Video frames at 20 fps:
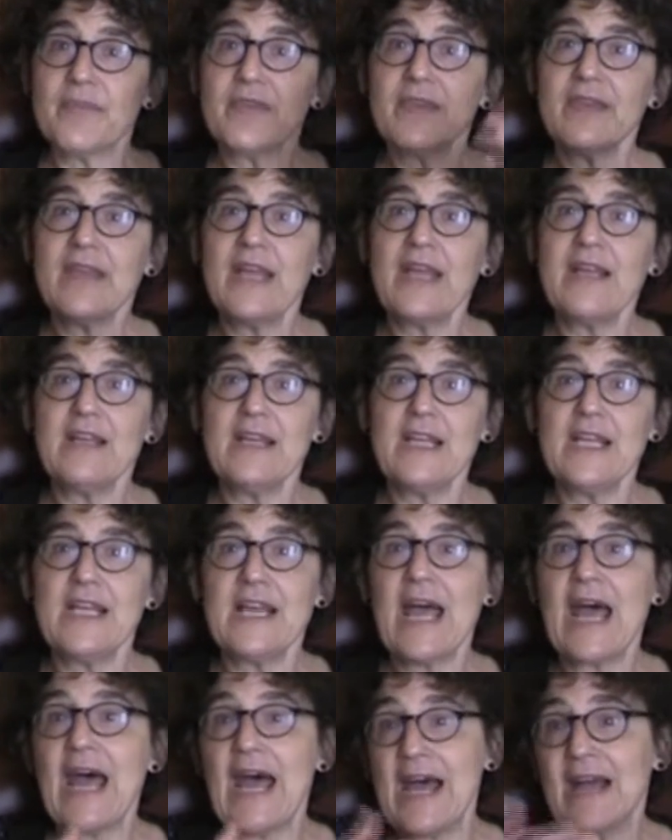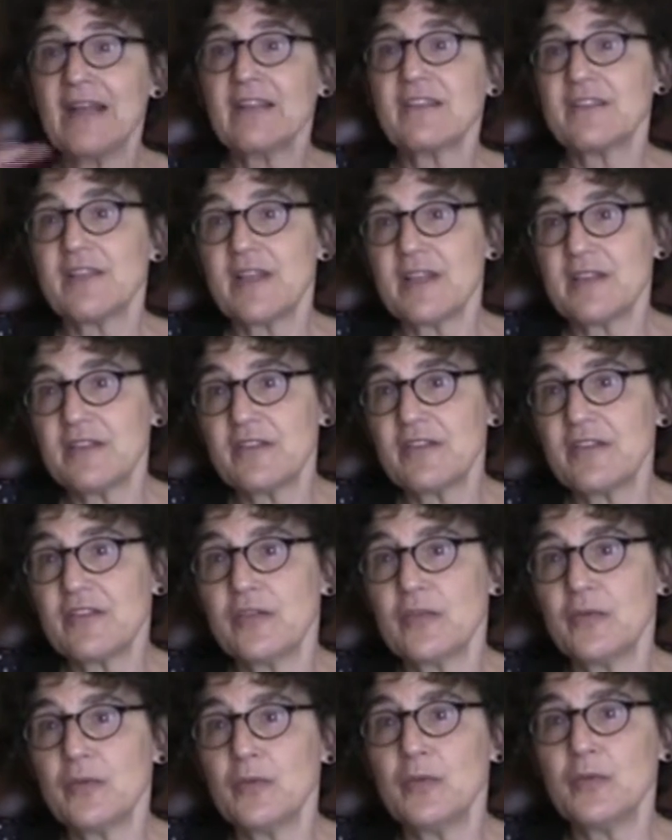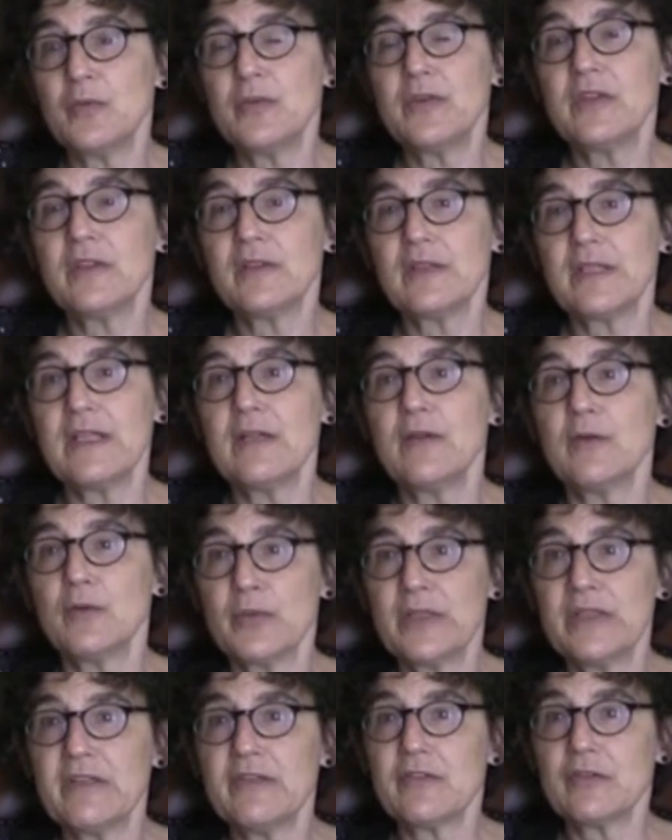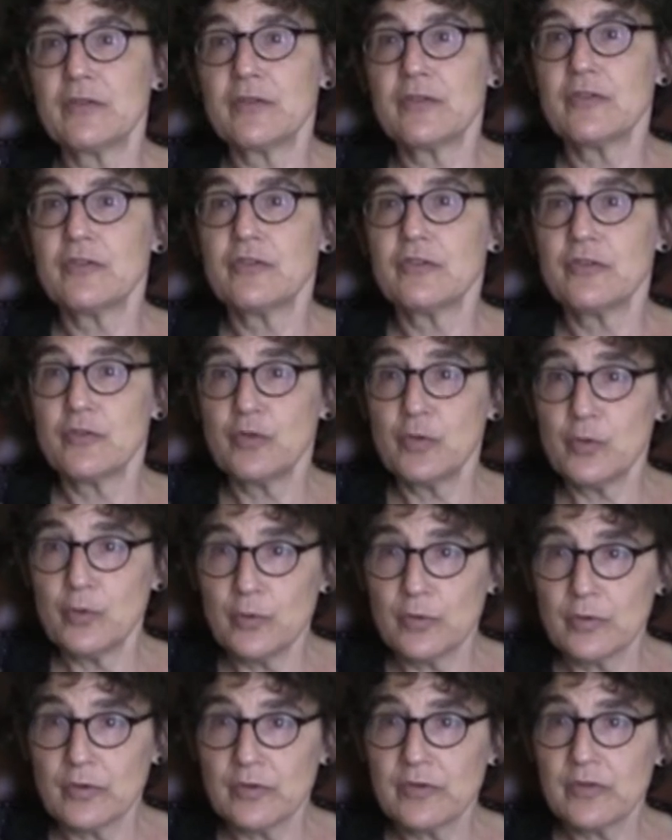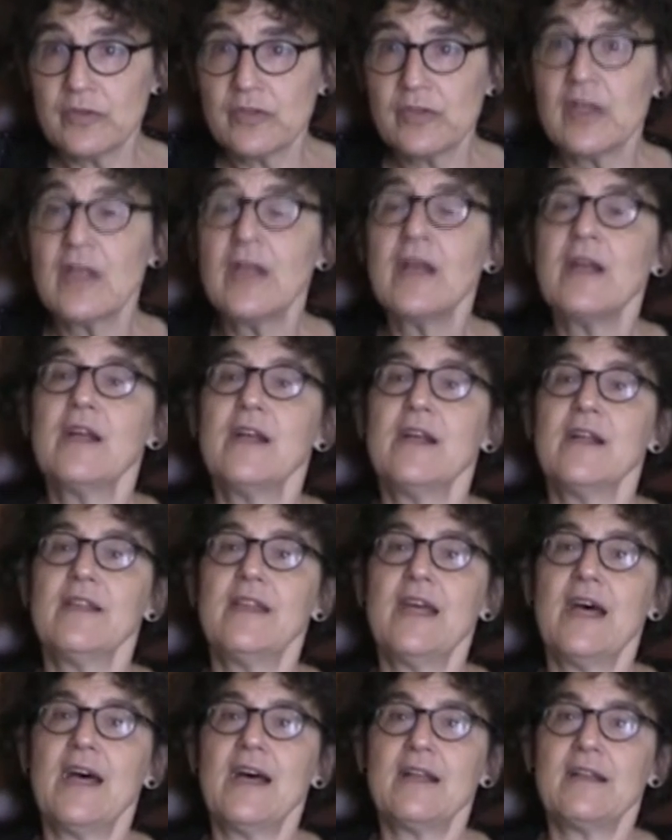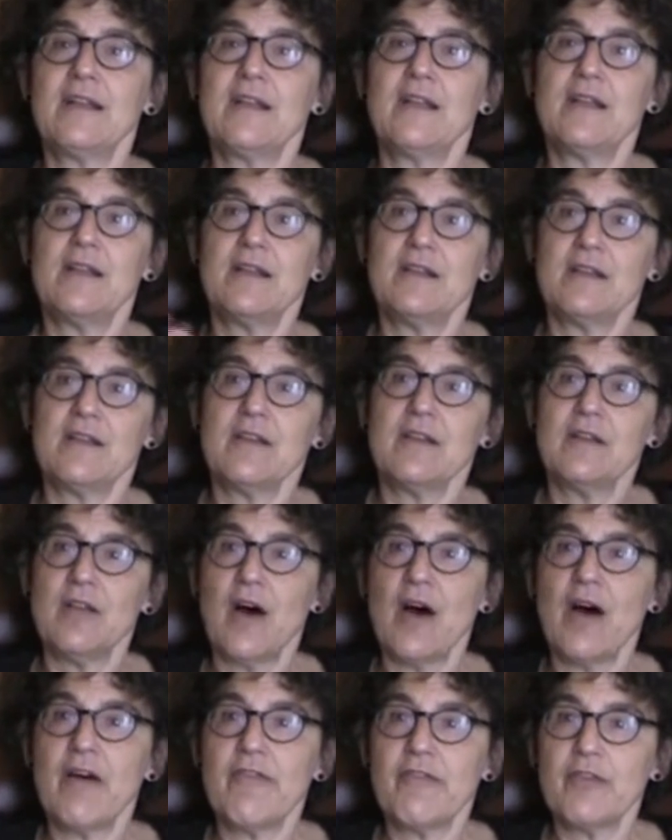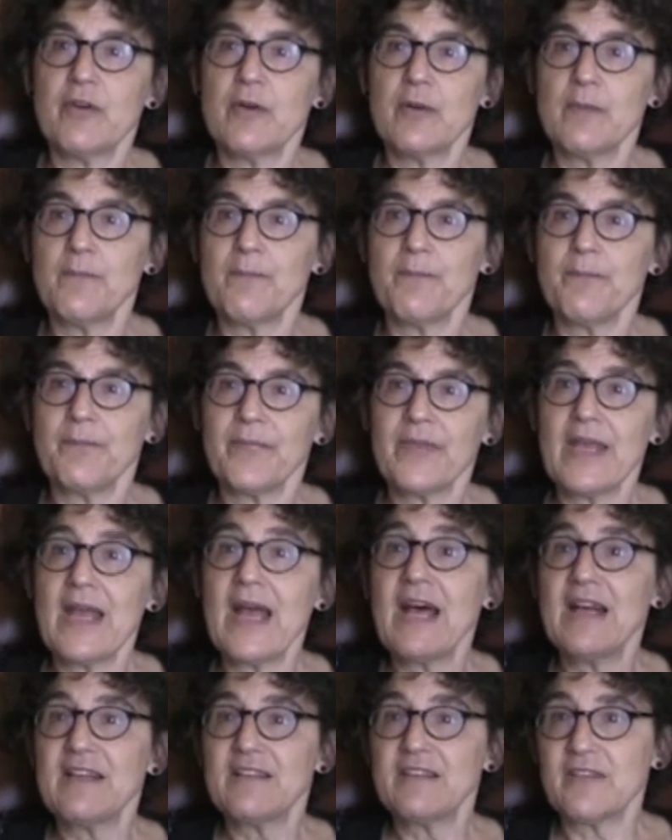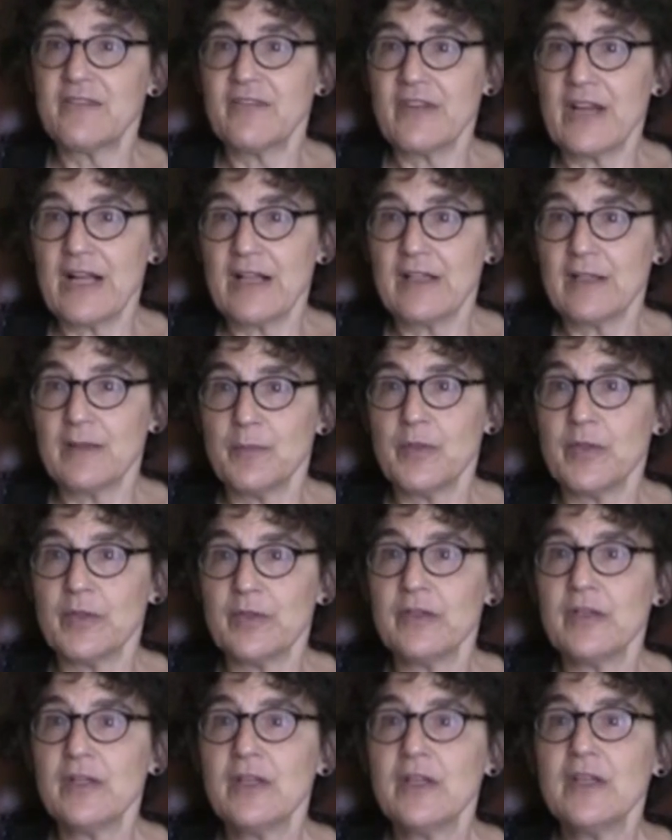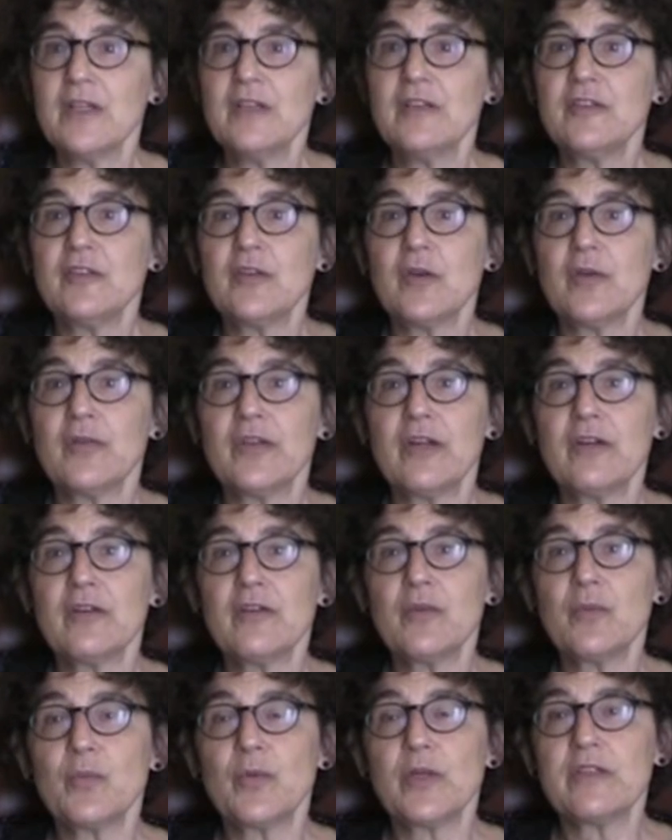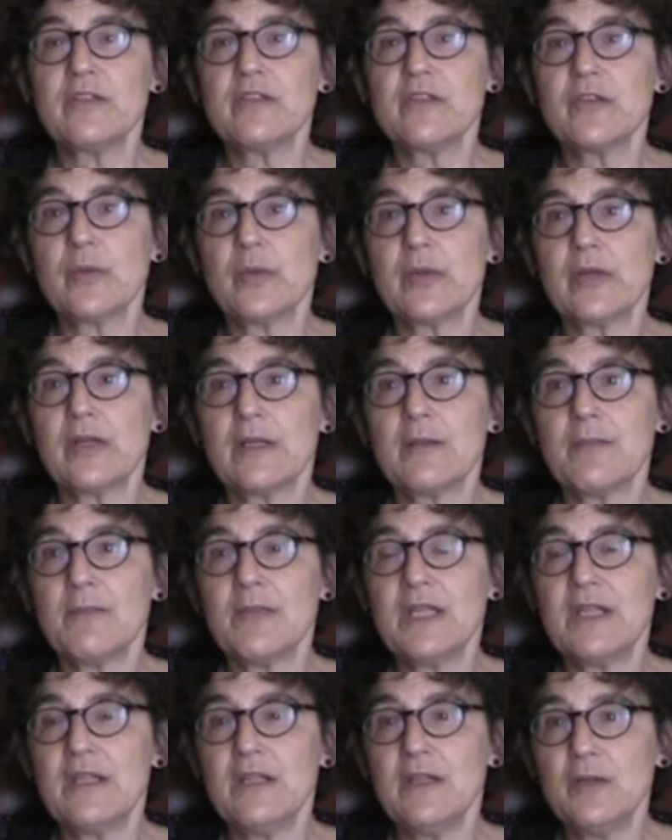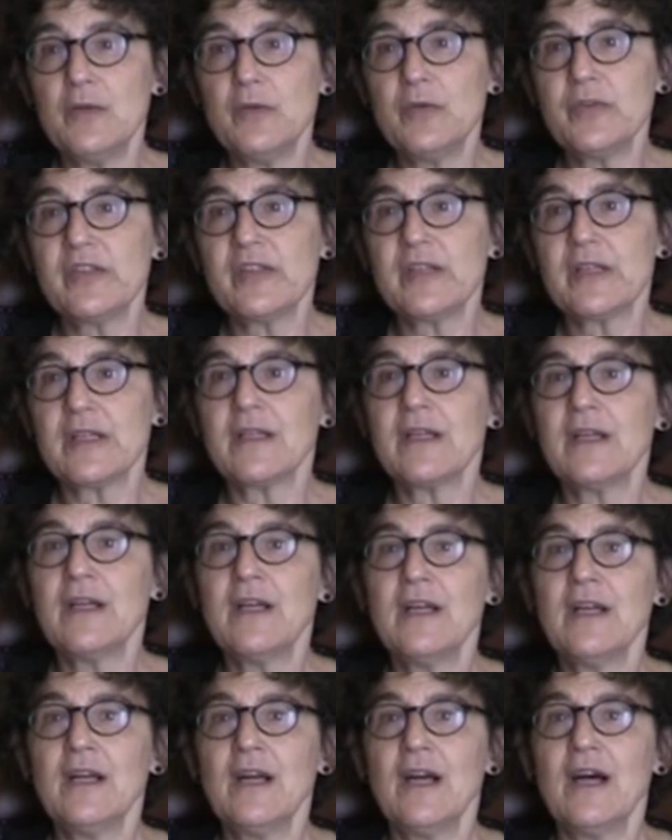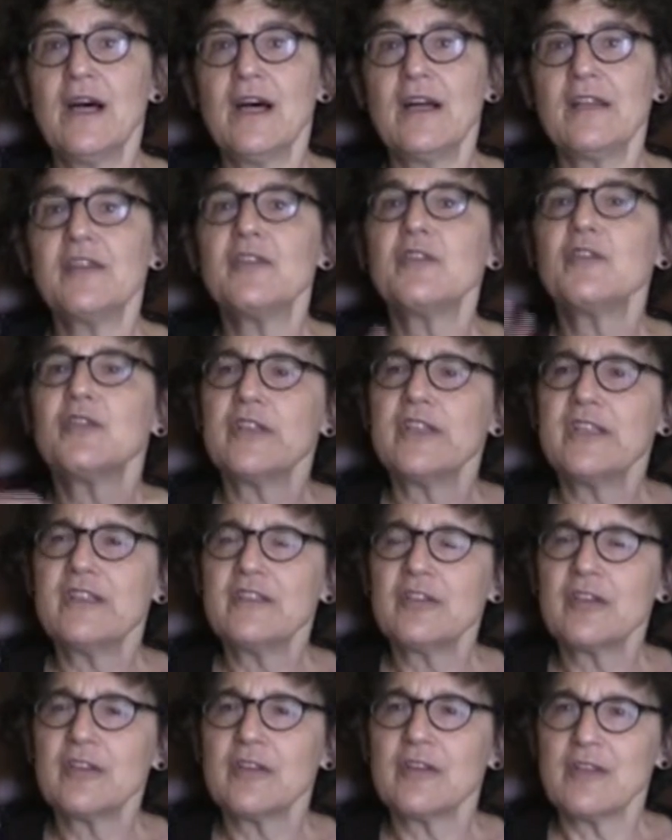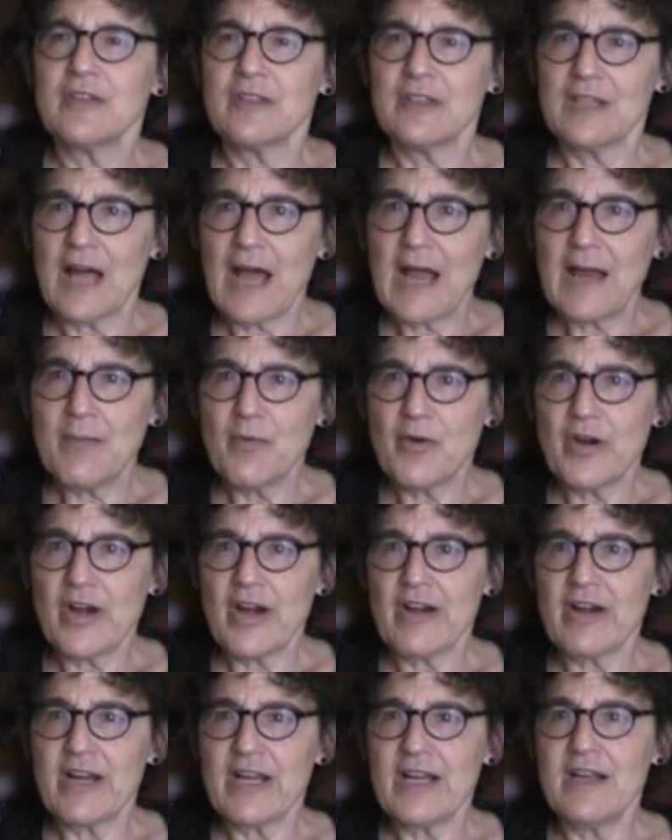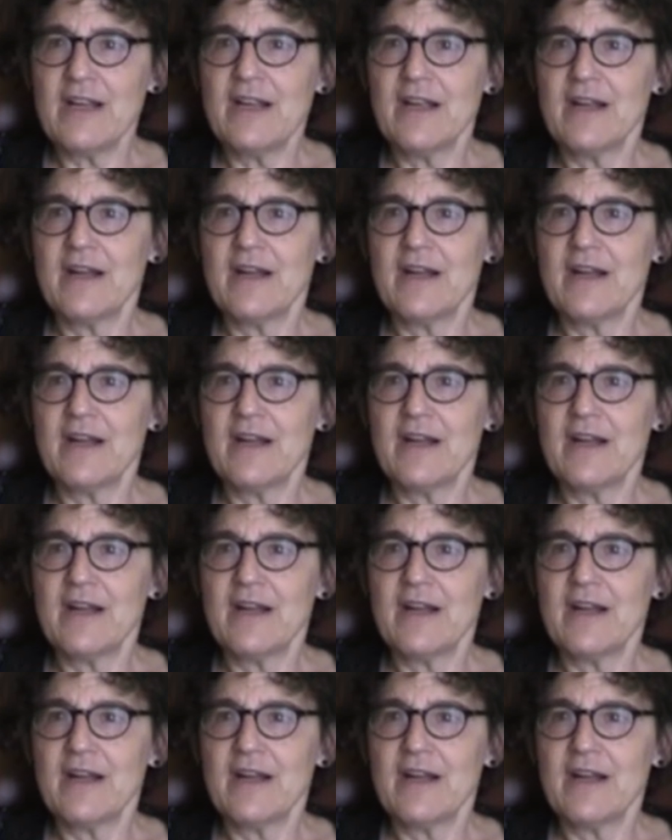they need access to the legal research tools that the law firm has available. So they're the ones who are going to be using the traditional library